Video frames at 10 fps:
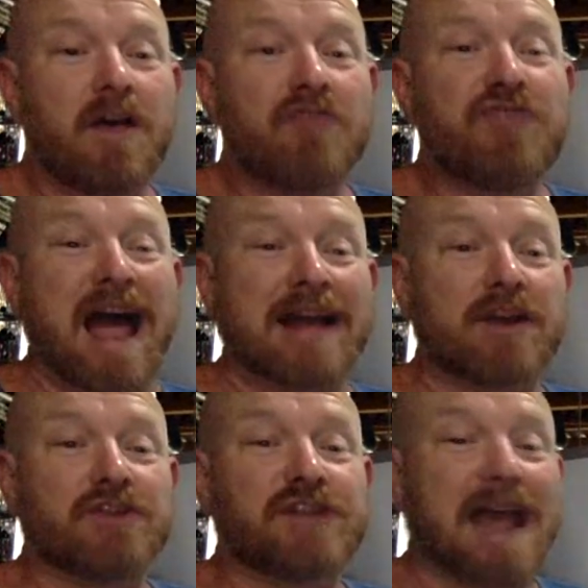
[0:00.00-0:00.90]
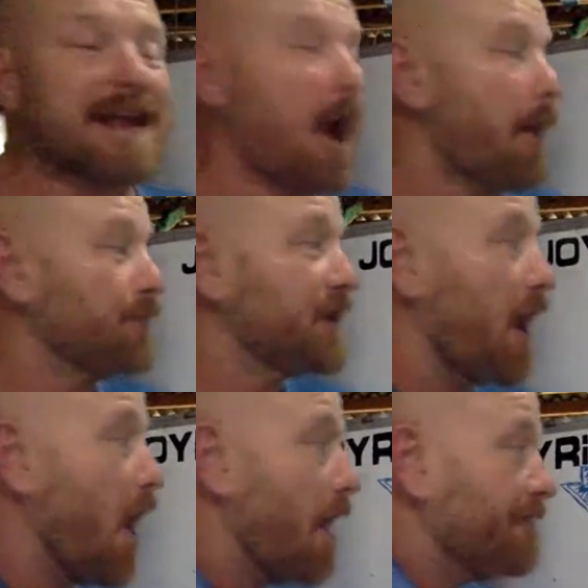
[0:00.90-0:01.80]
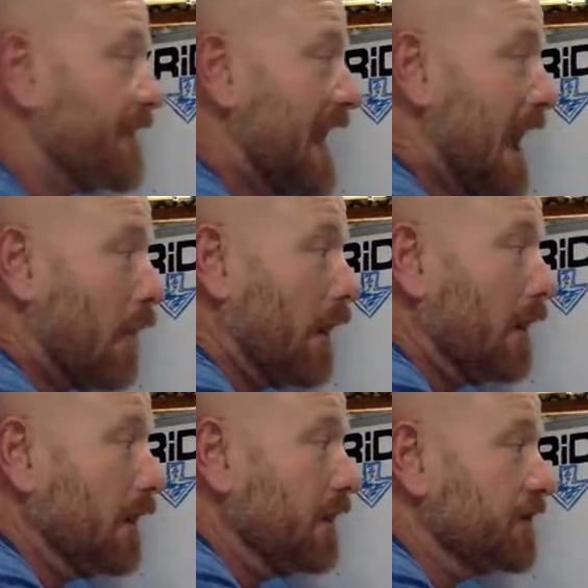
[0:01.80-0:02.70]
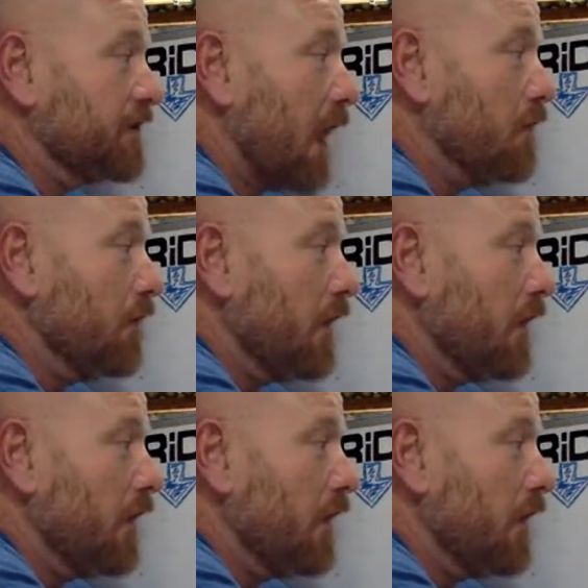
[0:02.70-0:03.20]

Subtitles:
that could take up to 30 minutes. So